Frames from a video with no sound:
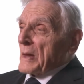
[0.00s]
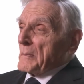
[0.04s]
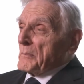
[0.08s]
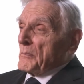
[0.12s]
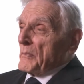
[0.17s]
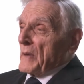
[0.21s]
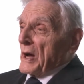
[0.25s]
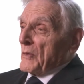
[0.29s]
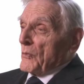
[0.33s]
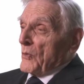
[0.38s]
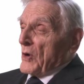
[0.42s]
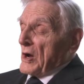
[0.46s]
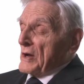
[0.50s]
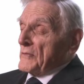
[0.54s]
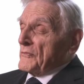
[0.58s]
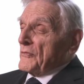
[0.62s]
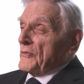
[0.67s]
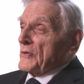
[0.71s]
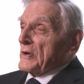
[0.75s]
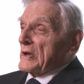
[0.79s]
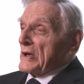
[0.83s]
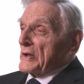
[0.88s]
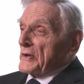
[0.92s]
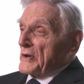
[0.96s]
My
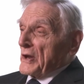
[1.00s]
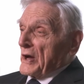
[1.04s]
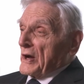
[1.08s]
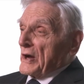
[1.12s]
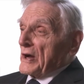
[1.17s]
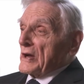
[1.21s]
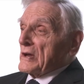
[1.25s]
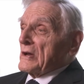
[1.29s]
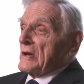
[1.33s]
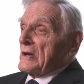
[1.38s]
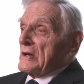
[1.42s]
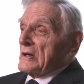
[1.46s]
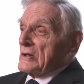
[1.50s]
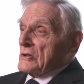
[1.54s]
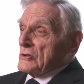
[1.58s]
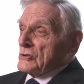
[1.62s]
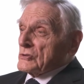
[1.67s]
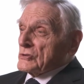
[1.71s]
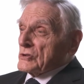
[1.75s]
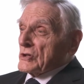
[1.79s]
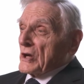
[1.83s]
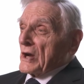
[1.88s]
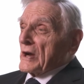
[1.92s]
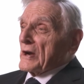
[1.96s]
wife and I
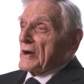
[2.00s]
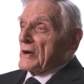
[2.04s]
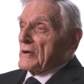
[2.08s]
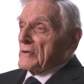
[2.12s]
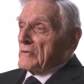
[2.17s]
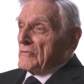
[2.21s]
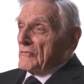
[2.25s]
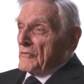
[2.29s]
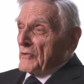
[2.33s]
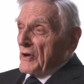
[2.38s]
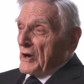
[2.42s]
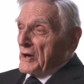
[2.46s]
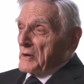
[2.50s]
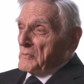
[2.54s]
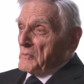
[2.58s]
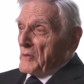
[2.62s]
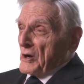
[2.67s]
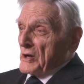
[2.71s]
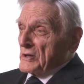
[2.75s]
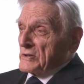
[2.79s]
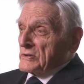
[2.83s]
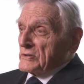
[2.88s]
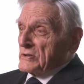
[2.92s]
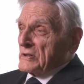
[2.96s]
shared very
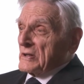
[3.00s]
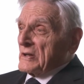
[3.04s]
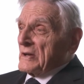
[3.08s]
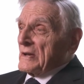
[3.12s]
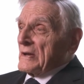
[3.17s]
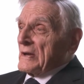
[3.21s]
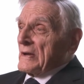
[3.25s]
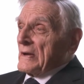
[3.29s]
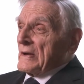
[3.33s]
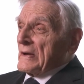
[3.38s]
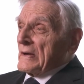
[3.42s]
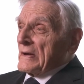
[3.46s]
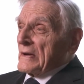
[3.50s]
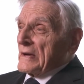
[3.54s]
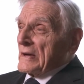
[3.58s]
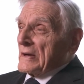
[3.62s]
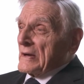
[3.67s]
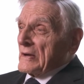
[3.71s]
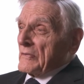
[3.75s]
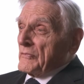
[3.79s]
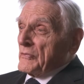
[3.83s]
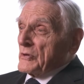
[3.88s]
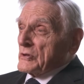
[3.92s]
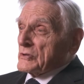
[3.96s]
much
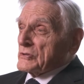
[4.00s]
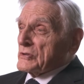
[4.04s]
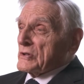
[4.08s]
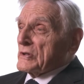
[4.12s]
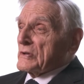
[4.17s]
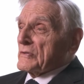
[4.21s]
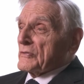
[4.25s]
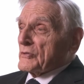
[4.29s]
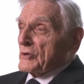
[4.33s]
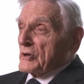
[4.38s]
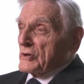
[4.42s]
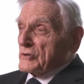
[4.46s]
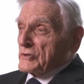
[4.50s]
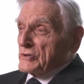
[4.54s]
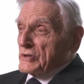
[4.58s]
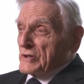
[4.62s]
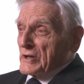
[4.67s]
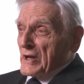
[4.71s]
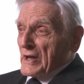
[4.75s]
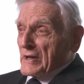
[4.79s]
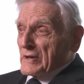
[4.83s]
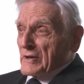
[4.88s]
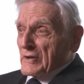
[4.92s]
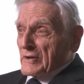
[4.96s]
a vision of
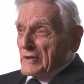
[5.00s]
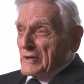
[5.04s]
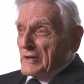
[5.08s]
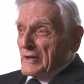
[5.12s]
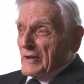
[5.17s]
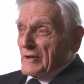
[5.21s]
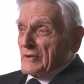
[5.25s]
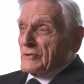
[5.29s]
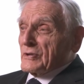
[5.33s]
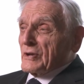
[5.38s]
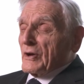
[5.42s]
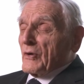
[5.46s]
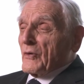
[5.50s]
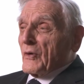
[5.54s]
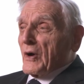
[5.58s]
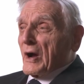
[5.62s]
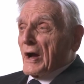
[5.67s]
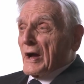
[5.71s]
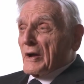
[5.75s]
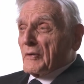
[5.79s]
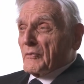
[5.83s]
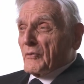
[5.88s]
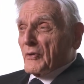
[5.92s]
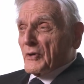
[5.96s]
Christianity. And so
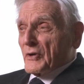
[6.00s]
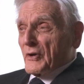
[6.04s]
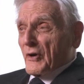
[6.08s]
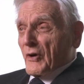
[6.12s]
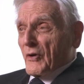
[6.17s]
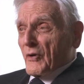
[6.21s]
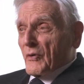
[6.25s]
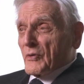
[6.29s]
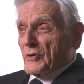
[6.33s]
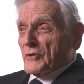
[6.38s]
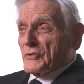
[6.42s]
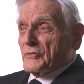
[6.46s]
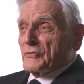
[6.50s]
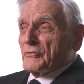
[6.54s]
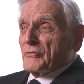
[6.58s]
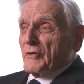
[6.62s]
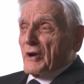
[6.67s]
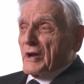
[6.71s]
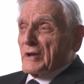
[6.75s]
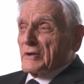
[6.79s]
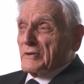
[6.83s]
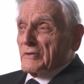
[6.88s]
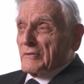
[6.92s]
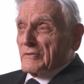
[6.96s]
I would always write